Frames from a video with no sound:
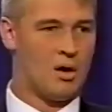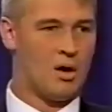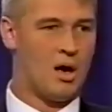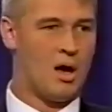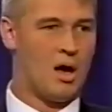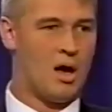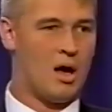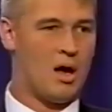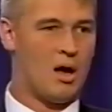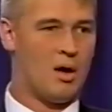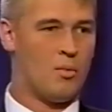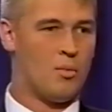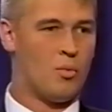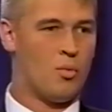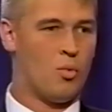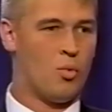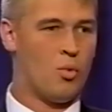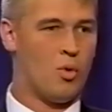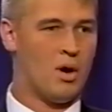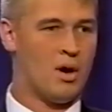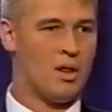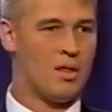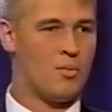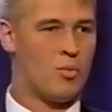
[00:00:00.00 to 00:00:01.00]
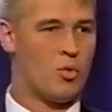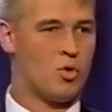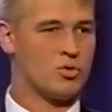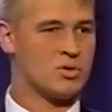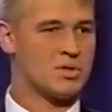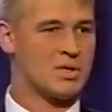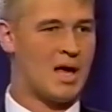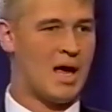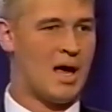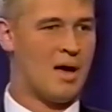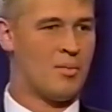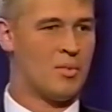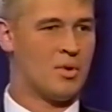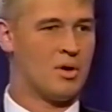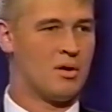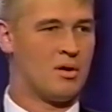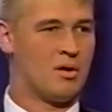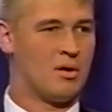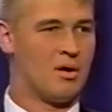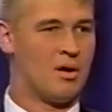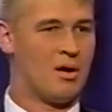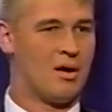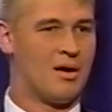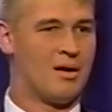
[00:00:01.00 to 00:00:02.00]
One of the most
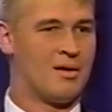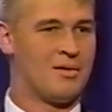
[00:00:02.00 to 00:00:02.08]
common,